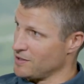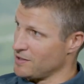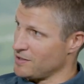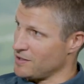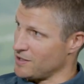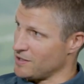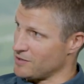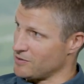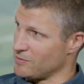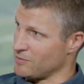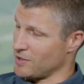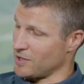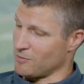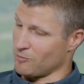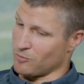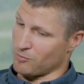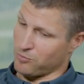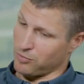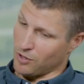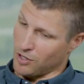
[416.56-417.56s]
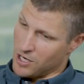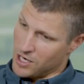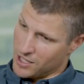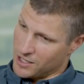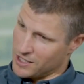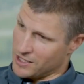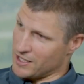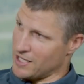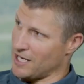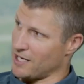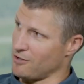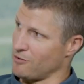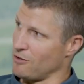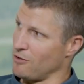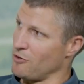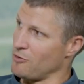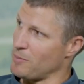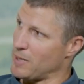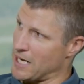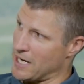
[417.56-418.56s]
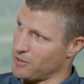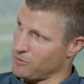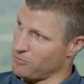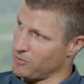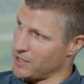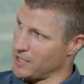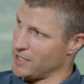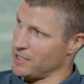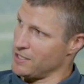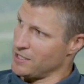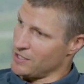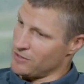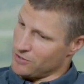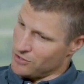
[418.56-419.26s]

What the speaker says: And so again, we're blocking that growth pathway.